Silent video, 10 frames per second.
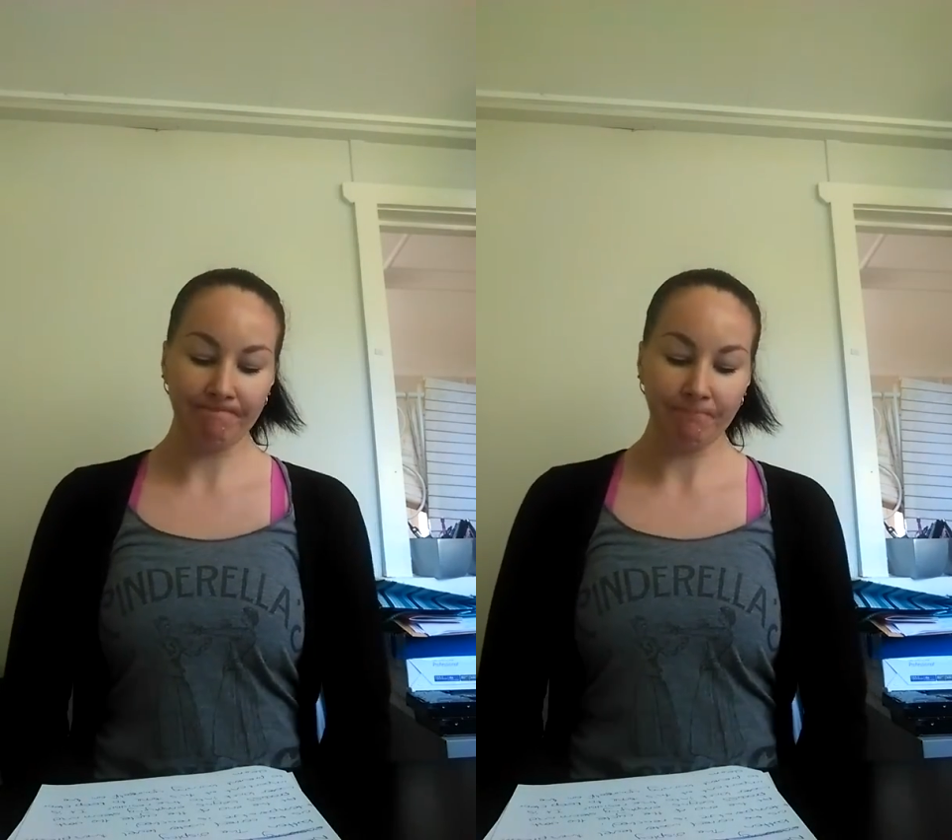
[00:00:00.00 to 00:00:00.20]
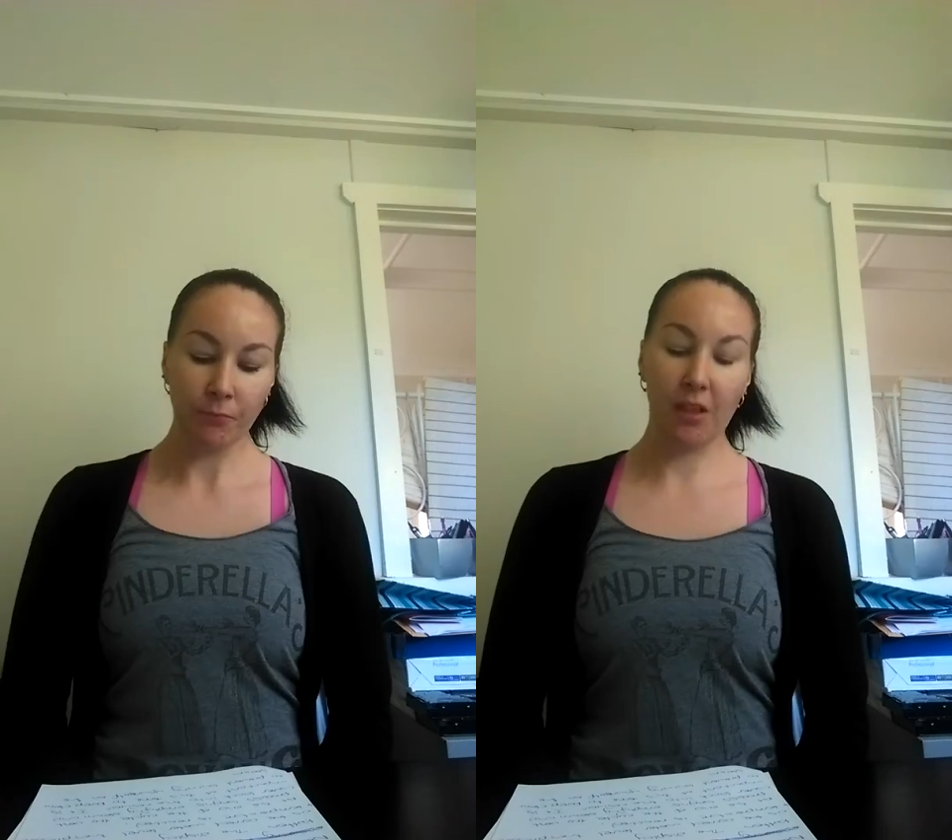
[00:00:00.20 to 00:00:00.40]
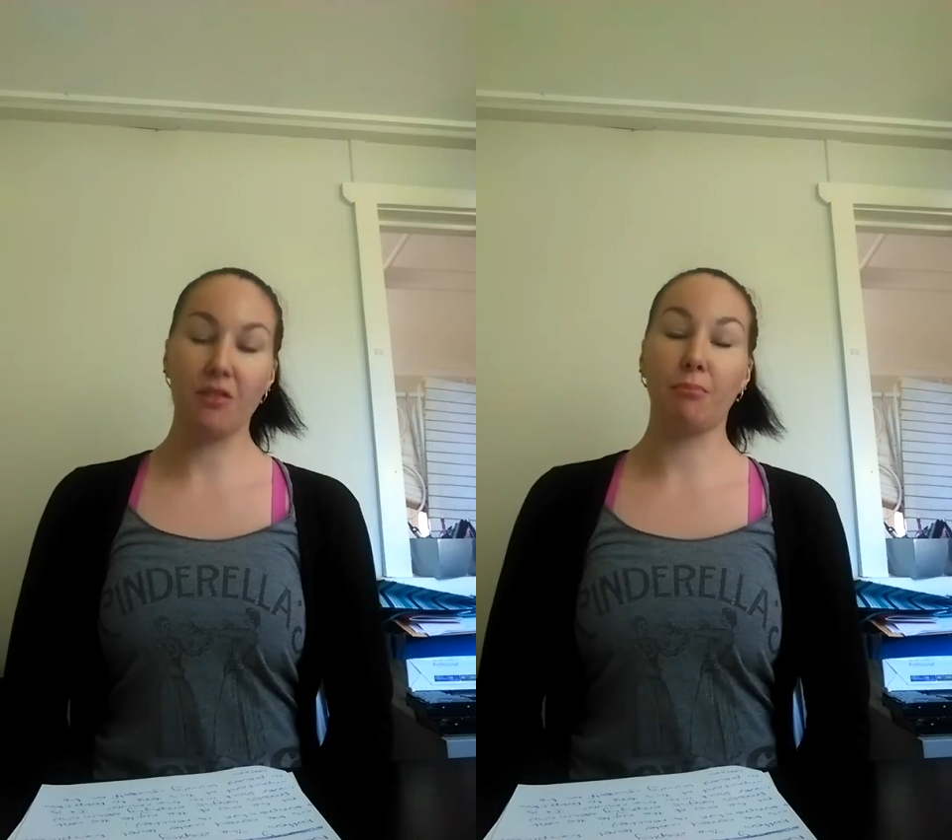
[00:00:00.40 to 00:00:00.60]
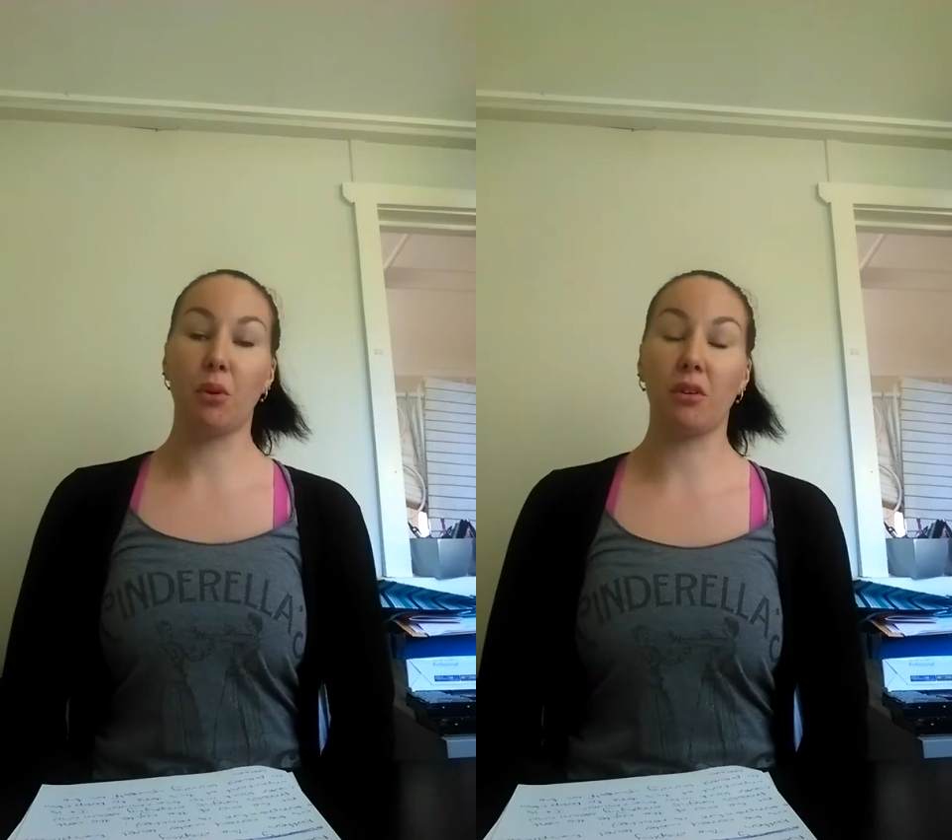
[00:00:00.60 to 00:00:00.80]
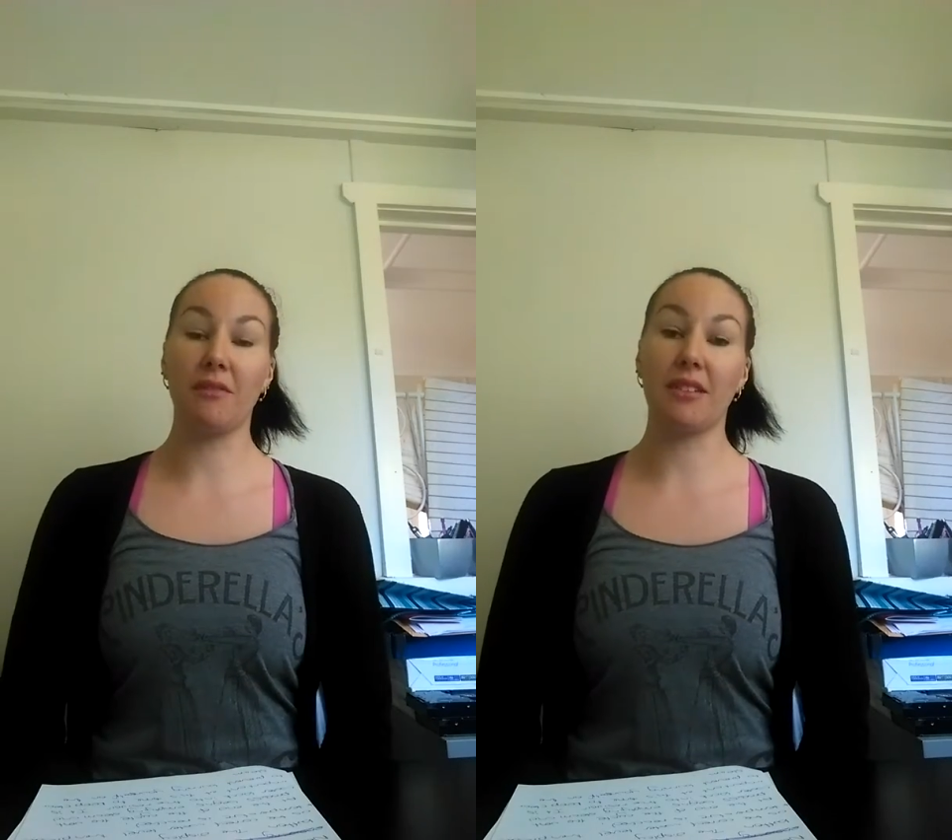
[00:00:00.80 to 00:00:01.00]
It is
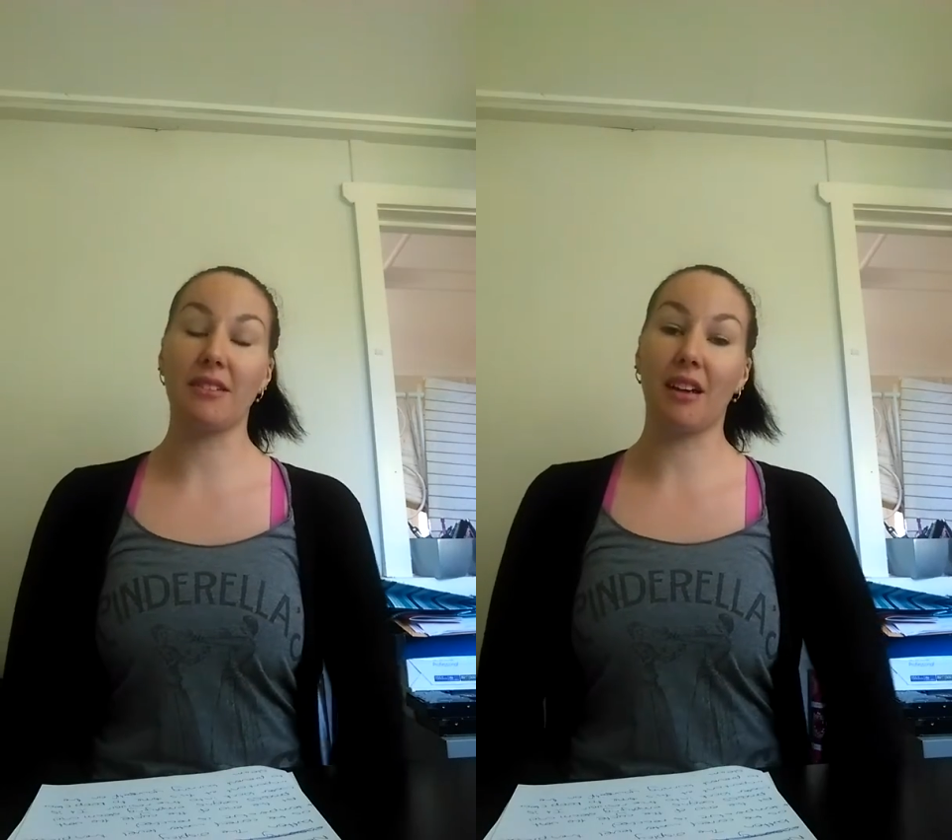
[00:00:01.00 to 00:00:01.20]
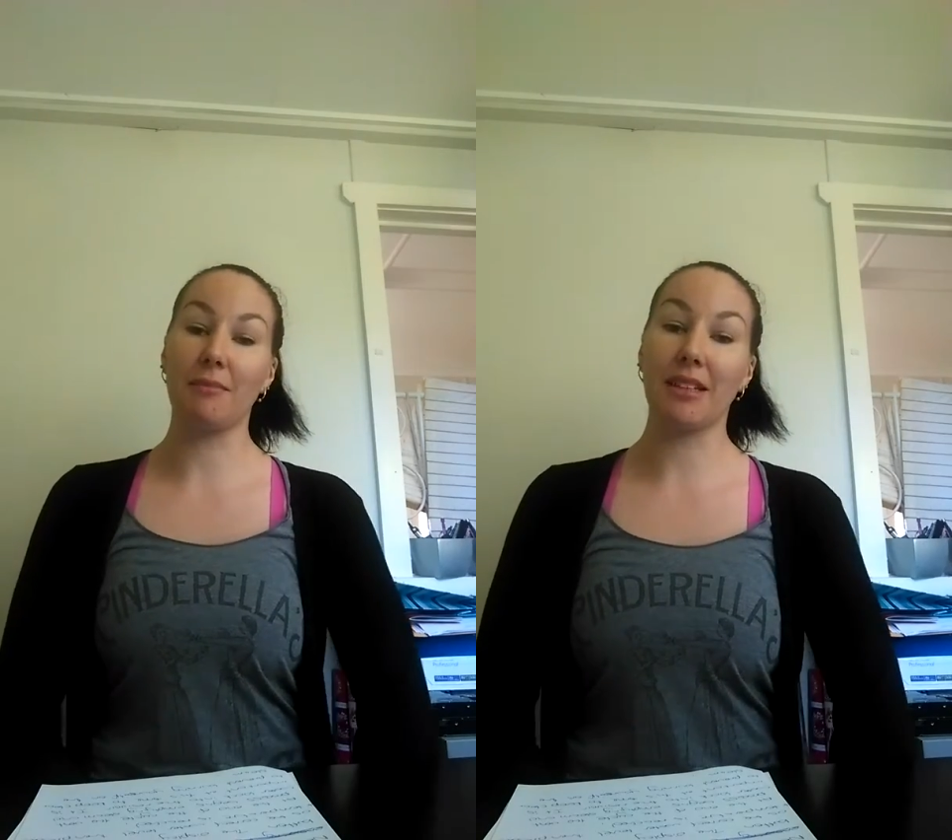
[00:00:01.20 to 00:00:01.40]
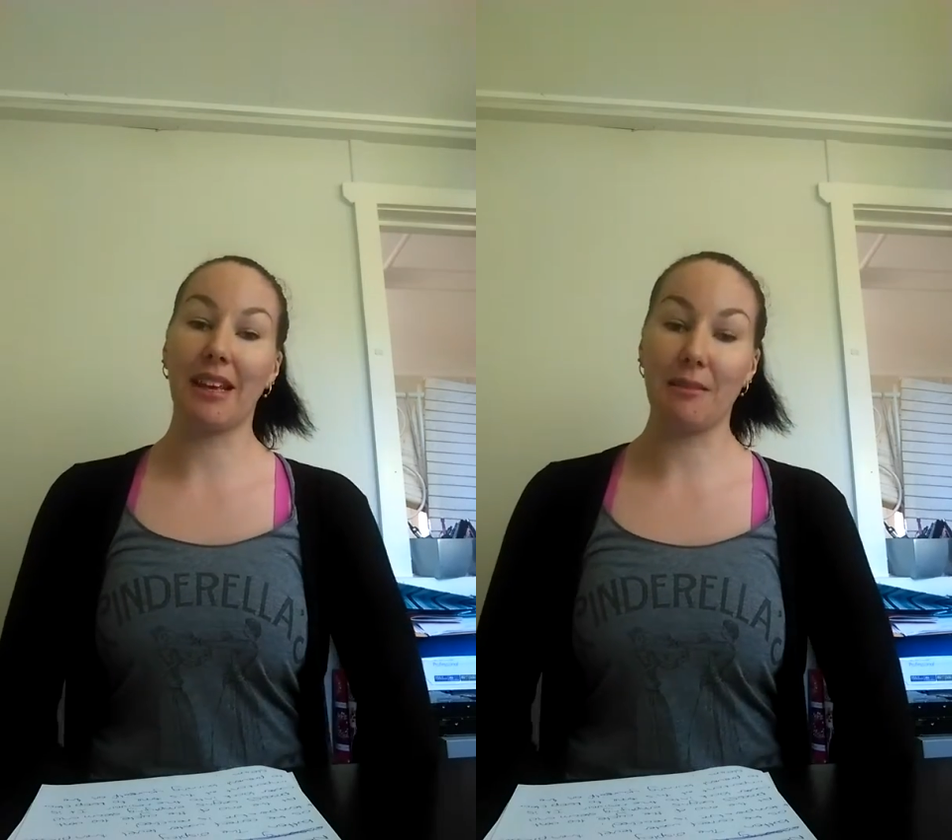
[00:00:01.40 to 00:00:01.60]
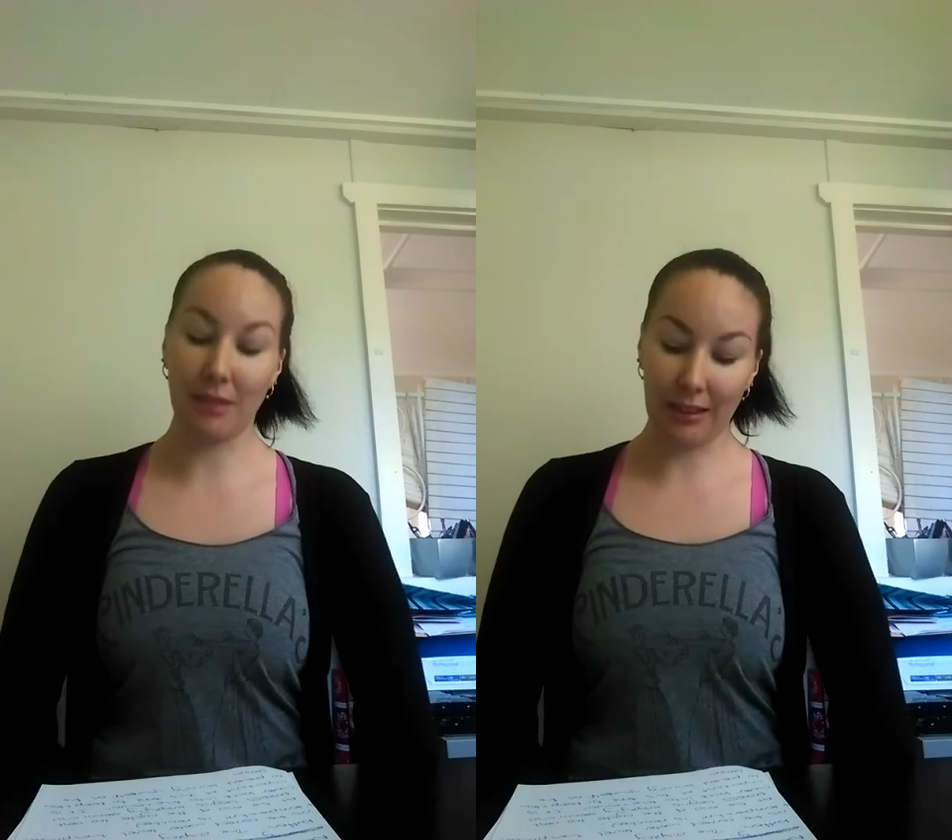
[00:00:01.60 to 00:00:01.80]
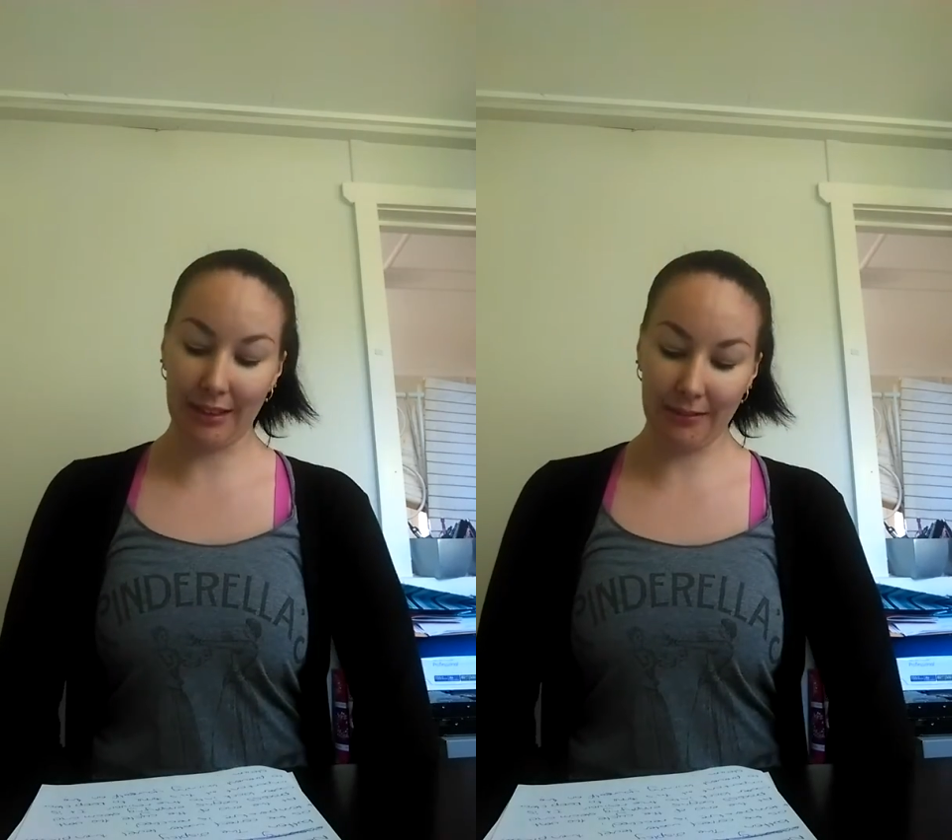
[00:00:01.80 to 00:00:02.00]
important at this time to keep
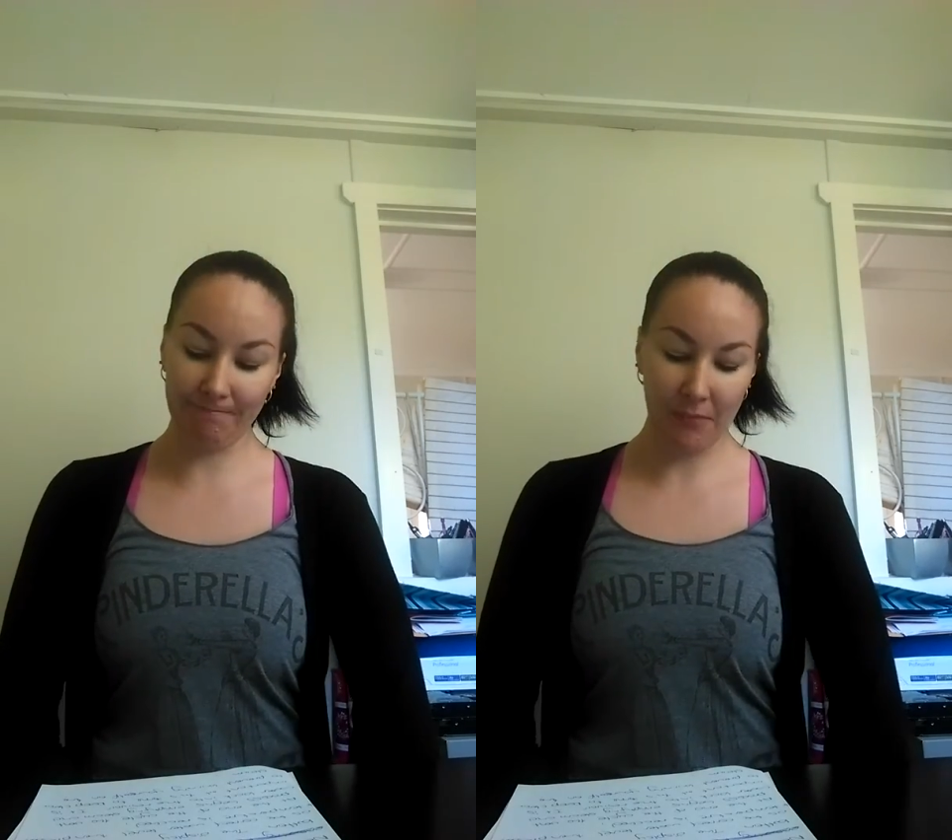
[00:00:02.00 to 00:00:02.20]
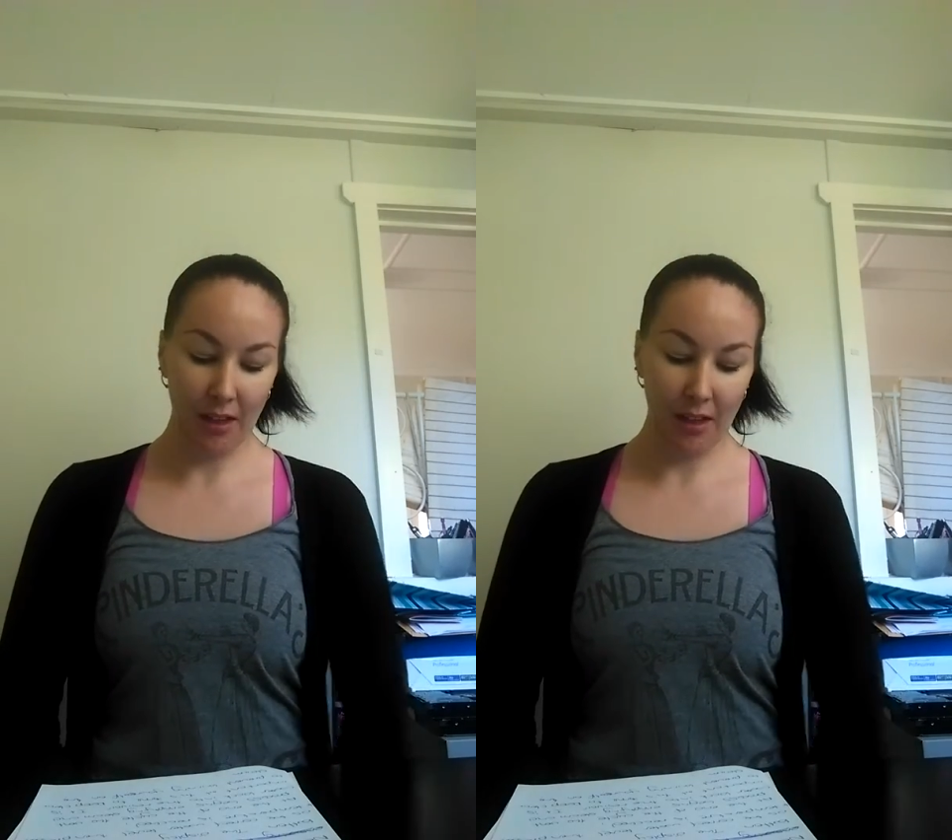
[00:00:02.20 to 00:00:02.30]
clear